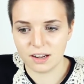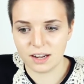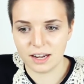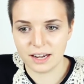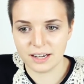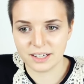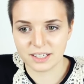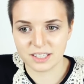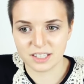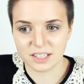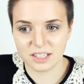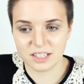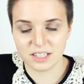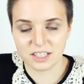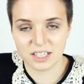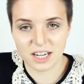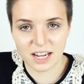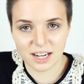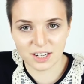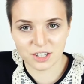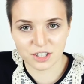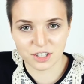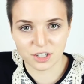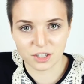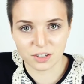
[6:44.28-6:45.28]
it's an
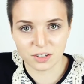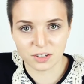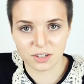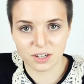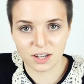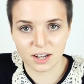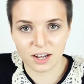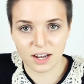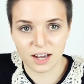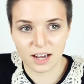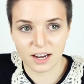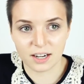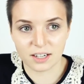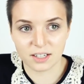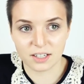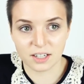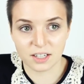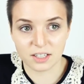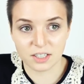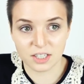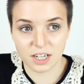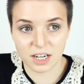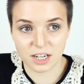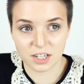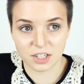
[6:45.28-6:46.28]
addiction, and
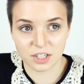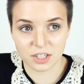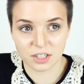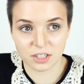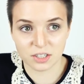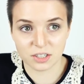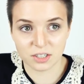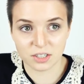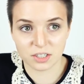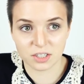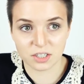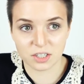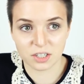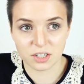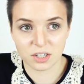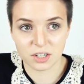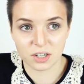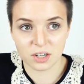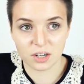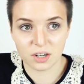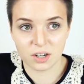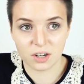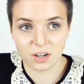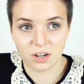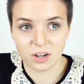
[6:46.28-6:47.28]
addictions
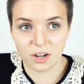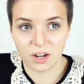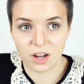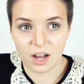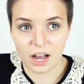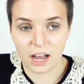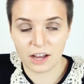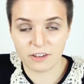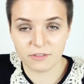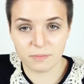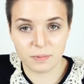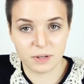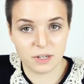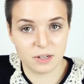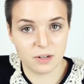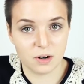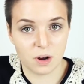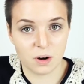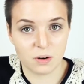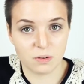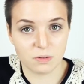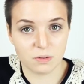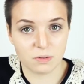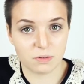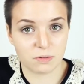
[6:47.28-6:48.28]
have been
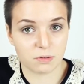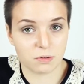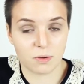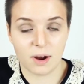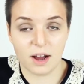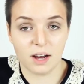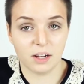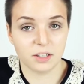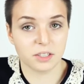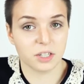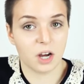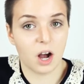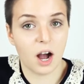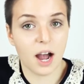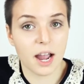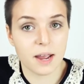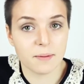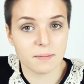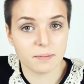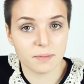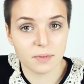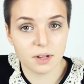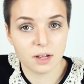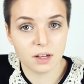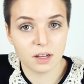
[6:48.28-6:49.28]
known throughout
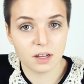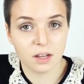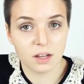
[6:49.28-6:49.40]
time.